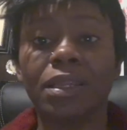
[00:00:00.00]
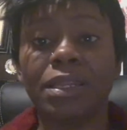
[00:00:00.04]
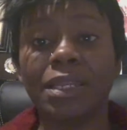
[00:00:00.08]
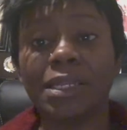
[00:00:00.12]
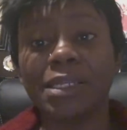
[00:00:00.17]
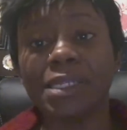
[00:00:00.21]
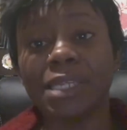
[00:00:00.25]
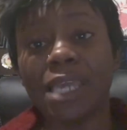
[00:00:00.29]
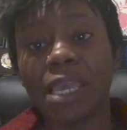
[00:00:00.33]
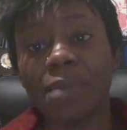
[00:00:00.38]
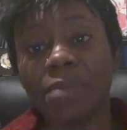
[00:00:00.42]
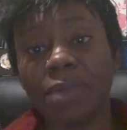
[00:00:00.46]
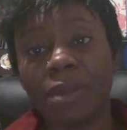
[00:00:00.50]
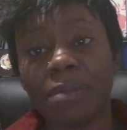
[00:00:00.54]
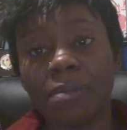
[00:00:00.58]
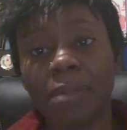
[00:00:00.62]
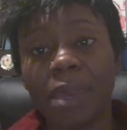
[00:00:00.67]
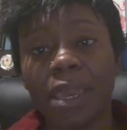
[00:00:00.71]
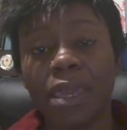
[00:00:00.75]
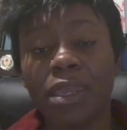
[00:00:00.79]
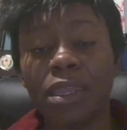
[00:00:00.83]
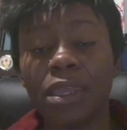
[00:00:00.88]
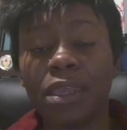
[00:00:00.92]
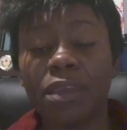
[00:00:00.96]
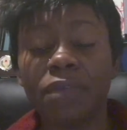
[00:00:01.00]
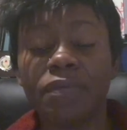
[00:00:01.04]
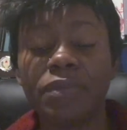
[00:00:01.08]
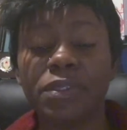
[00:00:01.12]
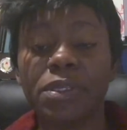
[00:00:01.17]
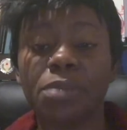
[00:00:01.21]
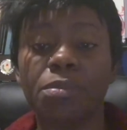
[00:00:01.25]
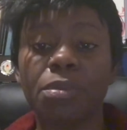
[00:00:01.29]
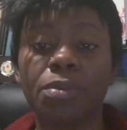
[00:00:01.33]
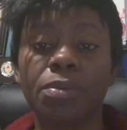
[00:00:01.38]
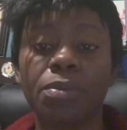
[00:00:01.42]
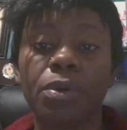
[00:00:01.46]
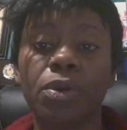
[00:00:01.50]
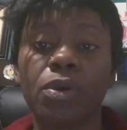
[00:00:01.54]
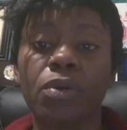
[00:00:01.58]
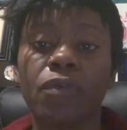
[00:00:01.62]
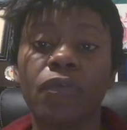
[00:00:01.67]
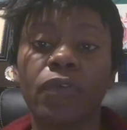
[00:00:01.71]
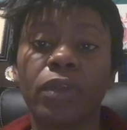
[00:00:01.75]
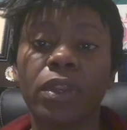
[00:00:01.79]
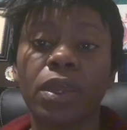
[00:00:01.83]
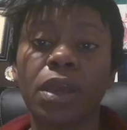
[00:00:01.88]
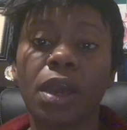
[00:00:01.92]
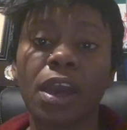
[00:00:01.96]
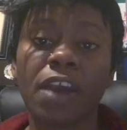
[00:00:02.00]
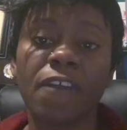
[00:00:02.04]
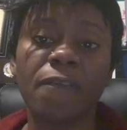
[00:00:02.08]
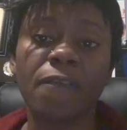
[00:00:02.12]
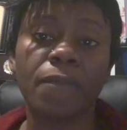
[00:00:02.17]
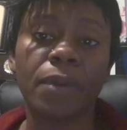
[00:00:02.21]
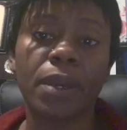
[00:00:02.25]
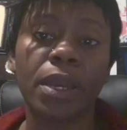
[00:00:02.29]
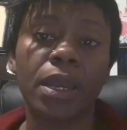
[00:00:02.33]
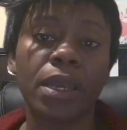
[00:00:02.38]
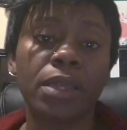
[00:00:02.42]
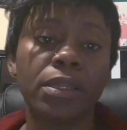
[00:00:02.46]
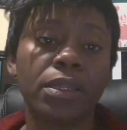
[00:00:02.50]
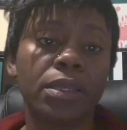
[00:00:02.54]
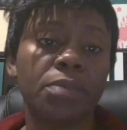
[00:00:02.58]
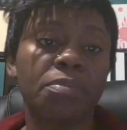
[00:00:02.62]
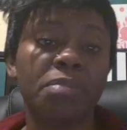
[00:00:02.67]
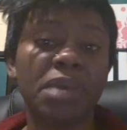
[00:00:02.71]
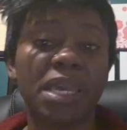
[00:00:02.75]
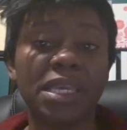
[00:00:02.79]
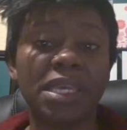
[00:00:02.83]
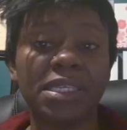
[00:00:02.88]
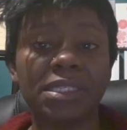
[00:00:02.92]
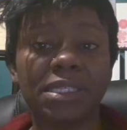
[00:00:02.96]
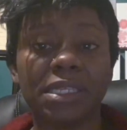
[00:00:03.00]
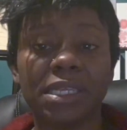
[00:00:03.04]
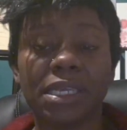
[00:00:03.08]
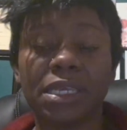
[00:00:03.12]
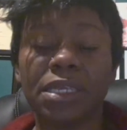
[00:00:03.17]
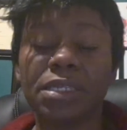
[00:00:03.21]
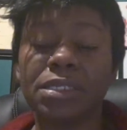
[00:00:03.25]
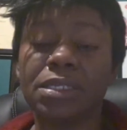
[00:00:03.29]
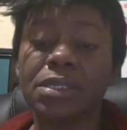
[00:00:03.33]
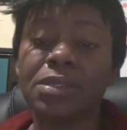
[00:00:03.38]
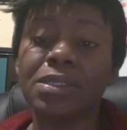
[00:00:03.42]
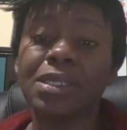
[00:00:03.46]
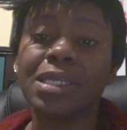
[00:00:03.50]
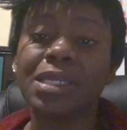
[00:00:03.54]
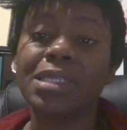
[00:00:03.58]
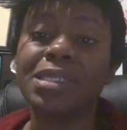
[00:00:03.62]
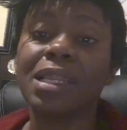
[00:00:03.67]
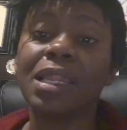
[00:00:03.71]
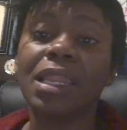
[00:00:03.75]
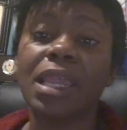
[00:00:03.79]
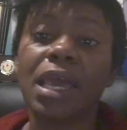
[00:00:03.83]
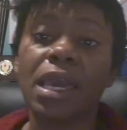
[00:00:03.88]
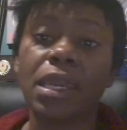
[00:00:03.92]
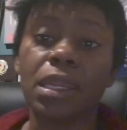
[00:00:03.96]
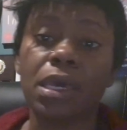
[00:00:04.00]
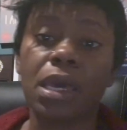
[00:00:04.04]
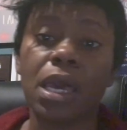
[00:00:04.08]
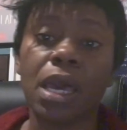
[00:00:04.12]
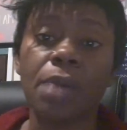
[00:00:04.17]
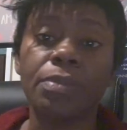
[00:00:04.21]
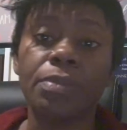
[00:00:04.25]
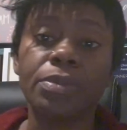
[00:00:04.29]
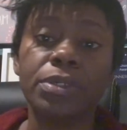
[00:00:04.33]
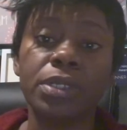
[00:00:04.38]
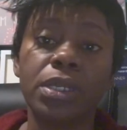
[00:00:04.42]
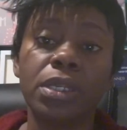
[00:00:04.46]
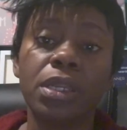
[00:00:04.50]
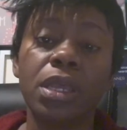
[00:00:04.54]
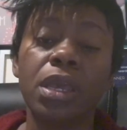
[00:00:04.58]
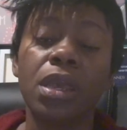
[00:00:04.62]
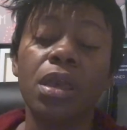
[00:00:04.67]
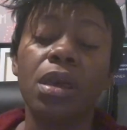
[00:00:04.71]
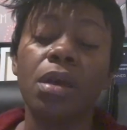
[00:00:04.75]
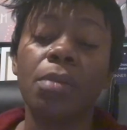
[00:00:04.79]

taping method. Some people go for the half brow, the pasty. So there's a lot of option.